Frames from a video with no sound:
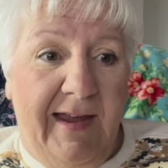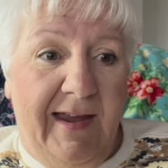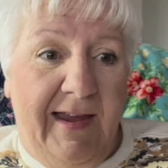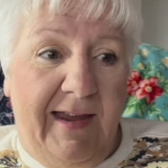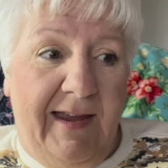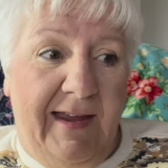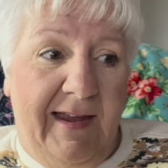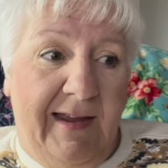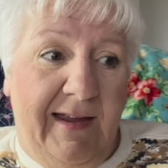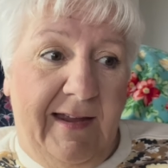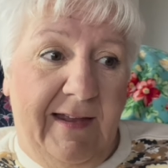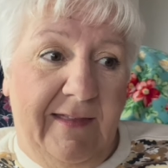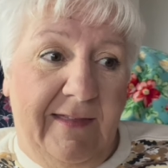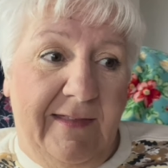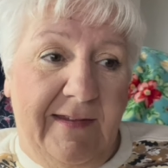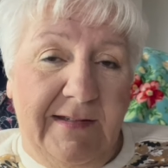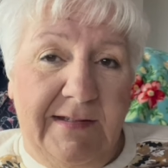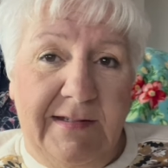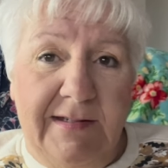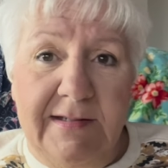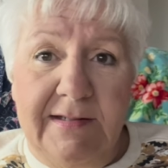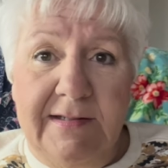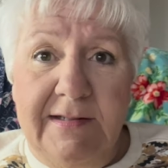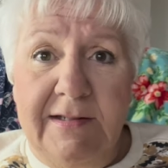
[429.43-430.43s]
And
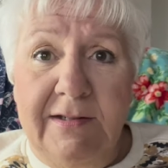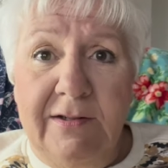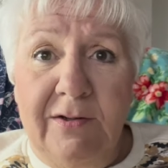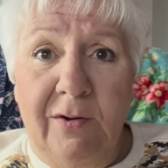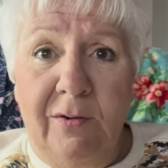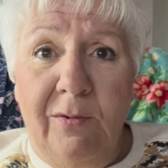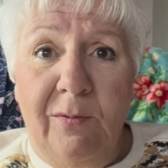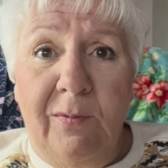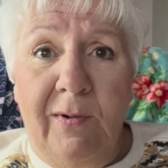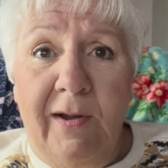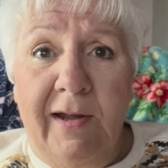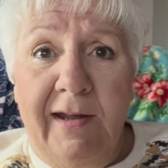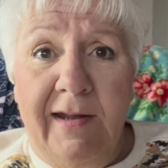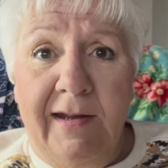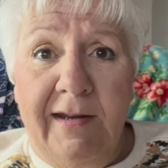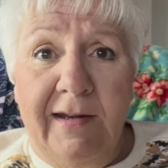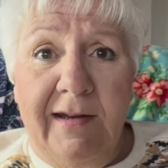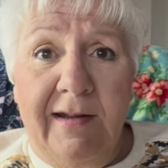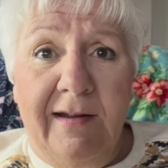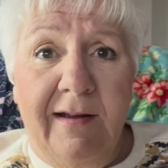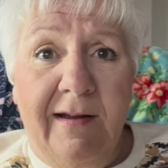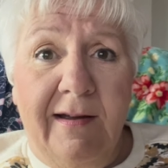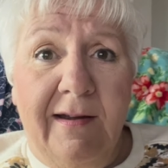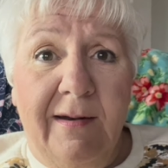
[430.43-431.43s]
this is in no way any
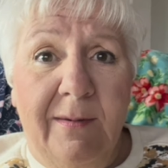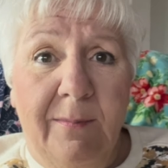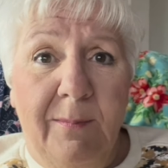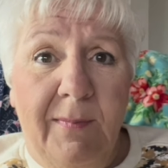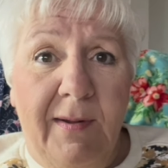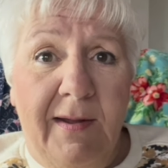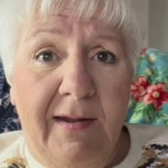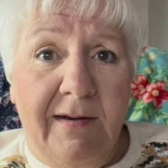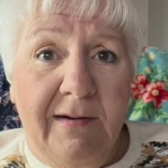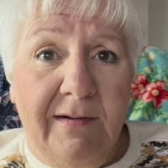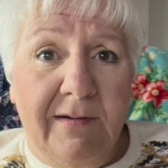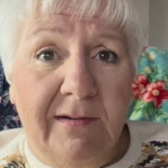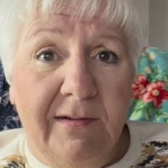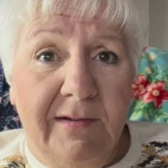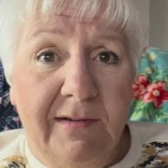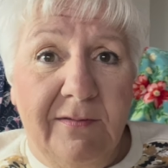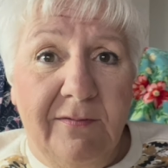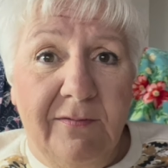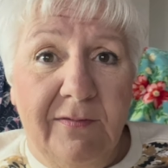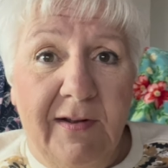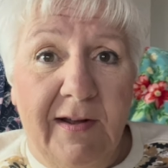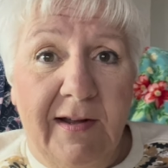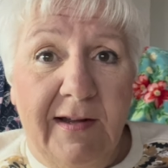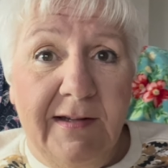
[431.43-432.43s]
kind of medical
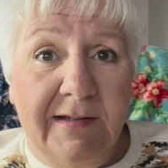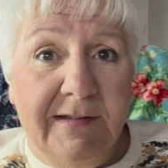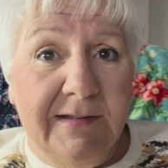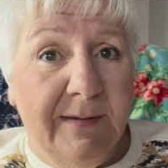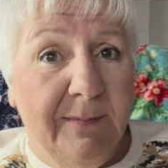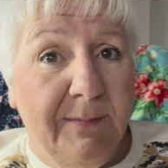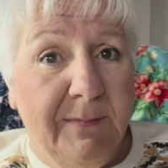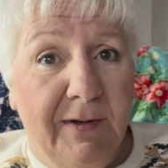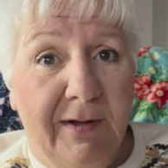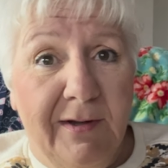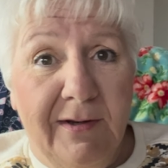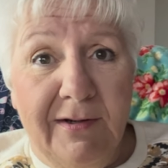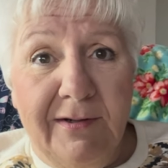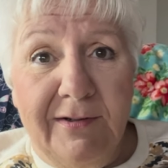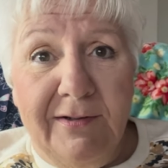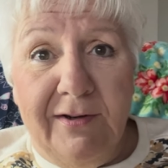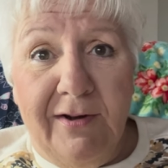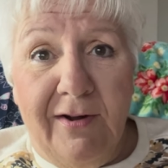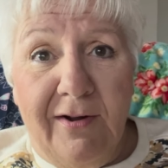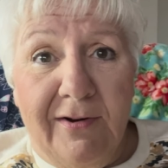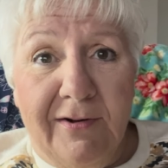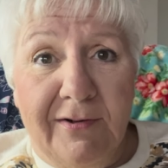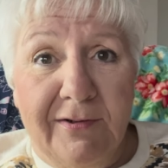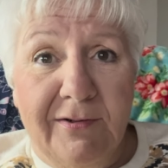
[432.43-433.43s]
advice. I'm not a
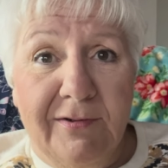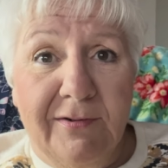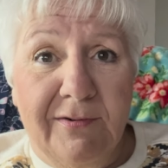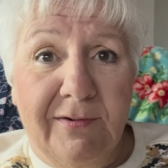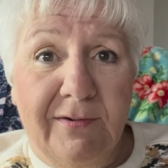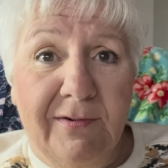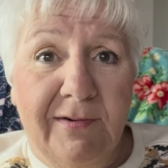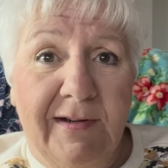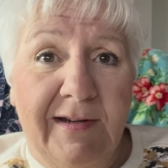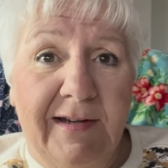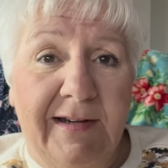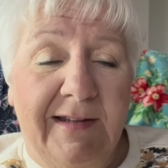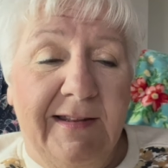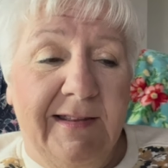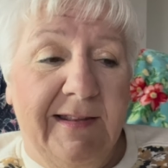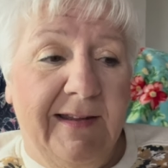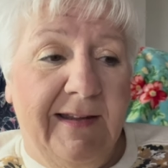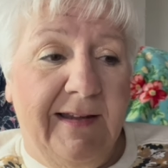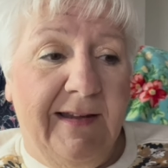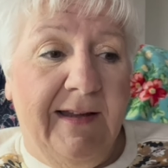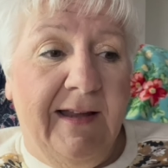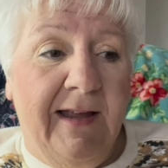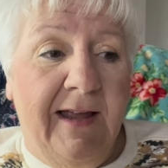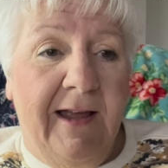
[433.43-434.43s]
doctor or
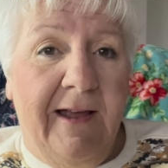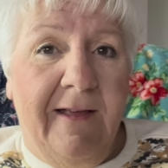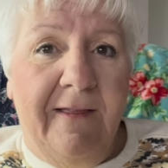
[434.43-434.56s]
anything.